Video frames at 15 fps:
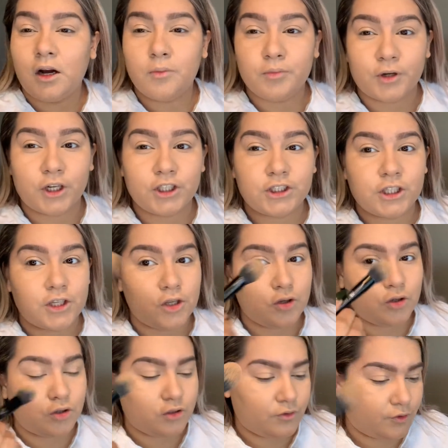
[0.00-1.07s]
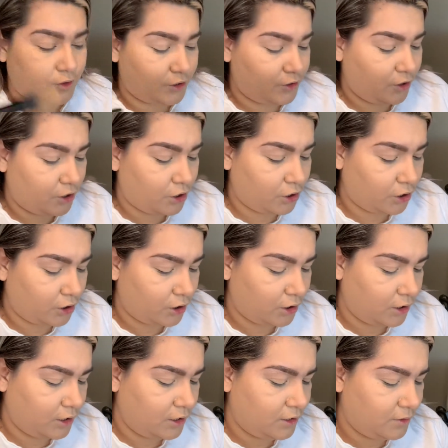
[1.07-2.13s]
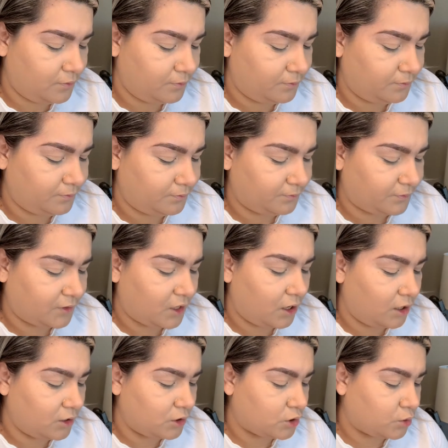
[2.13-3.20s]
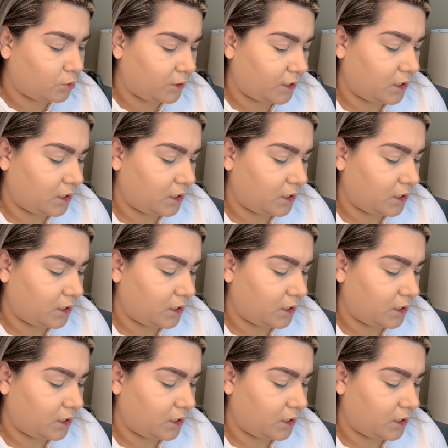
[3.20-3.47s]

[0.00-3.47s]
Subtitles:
brush that you use for her contour